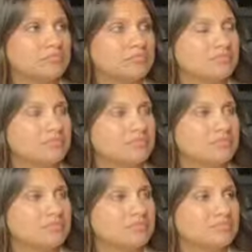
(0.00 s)

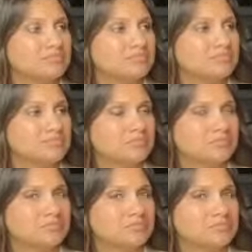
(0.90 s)

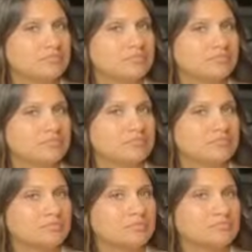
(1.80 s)

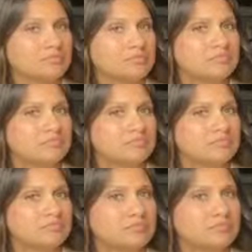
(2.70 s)

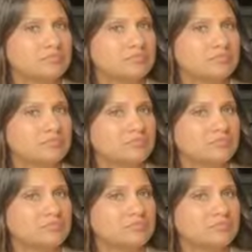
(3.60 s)

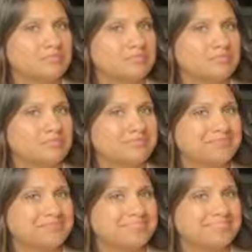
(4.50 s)

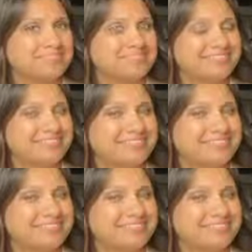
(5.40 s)
This person isn't speaking.